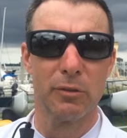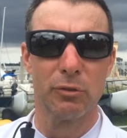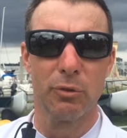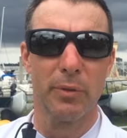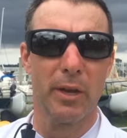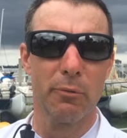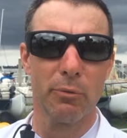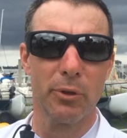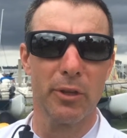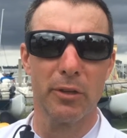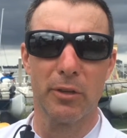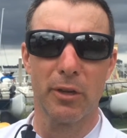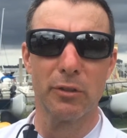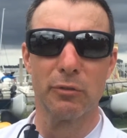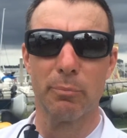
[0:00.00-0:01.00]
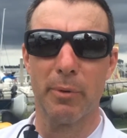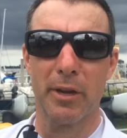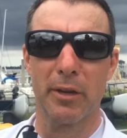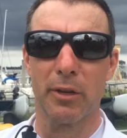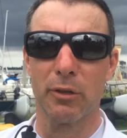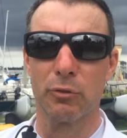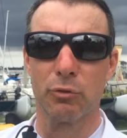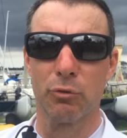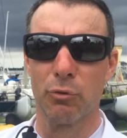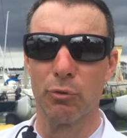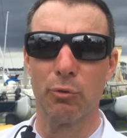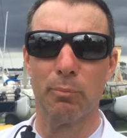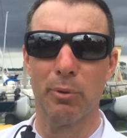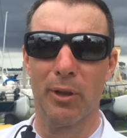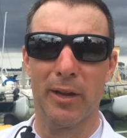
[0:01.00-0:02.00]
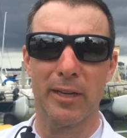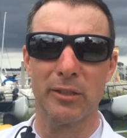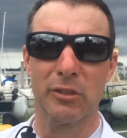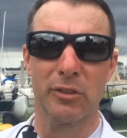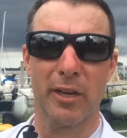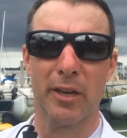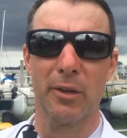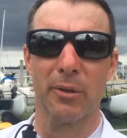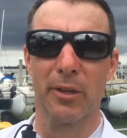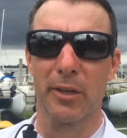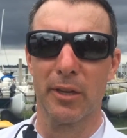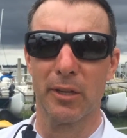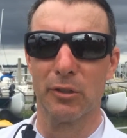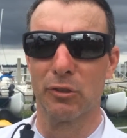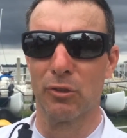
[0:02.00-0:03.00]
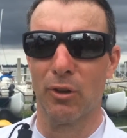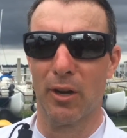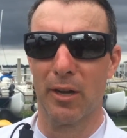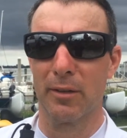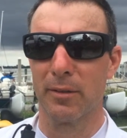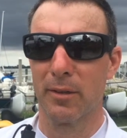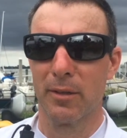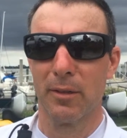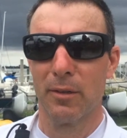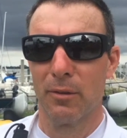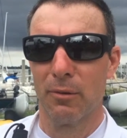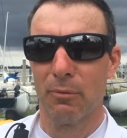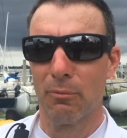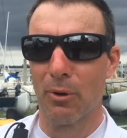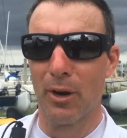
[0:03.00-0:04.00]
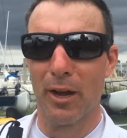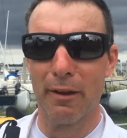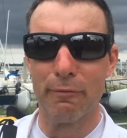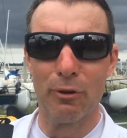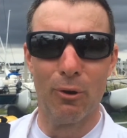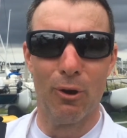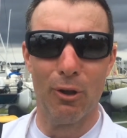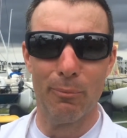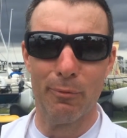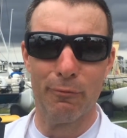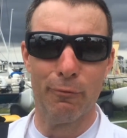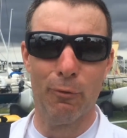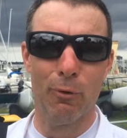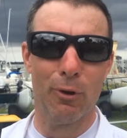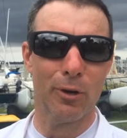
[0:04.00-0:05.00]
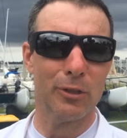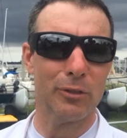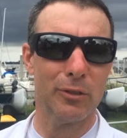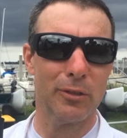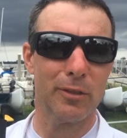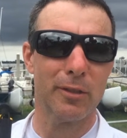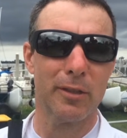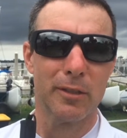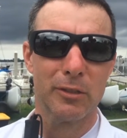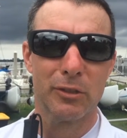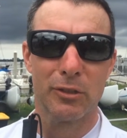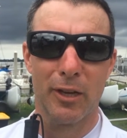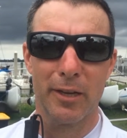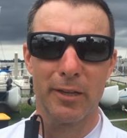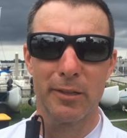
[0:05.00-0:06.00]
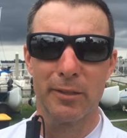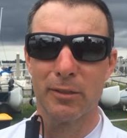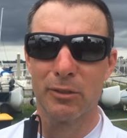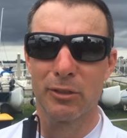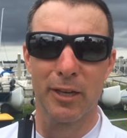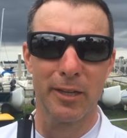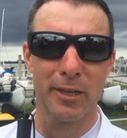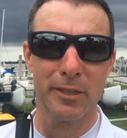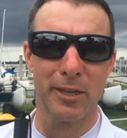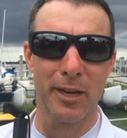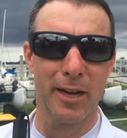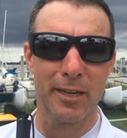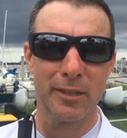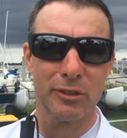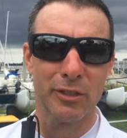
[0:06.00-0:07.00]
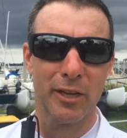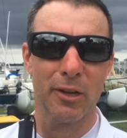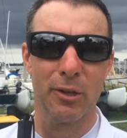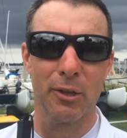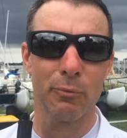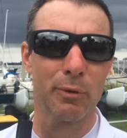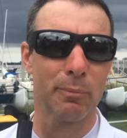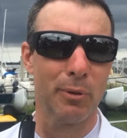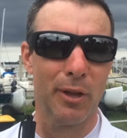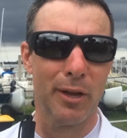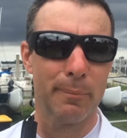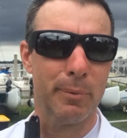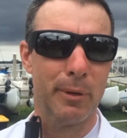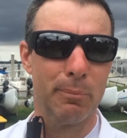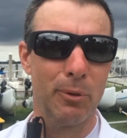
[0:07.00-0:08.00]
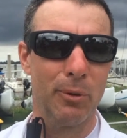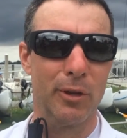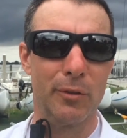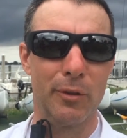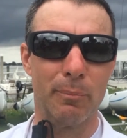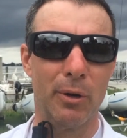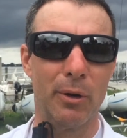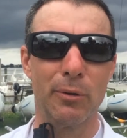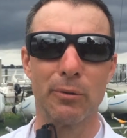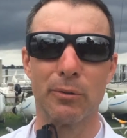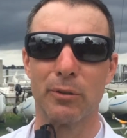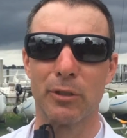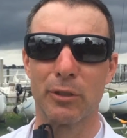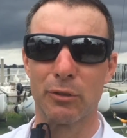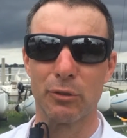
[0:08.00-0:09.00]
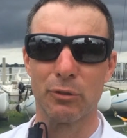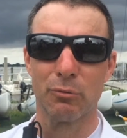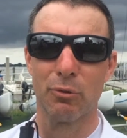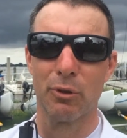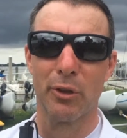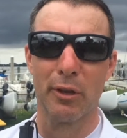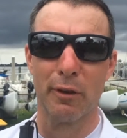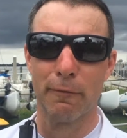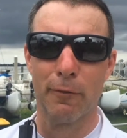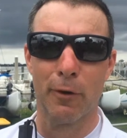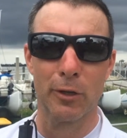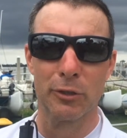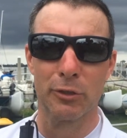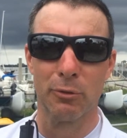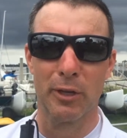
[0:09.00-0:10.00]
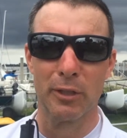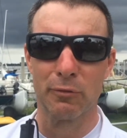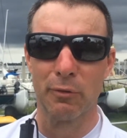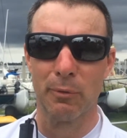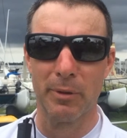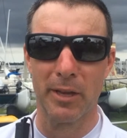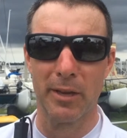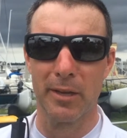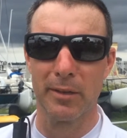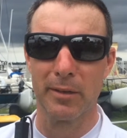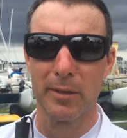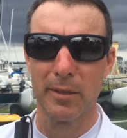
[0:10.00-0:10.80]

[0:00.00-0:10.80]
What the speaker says: So that really does make it a true blind sailing, and it's not what I've called before sighted guide sailing with blind people on the boat. This is really a far stretch from that.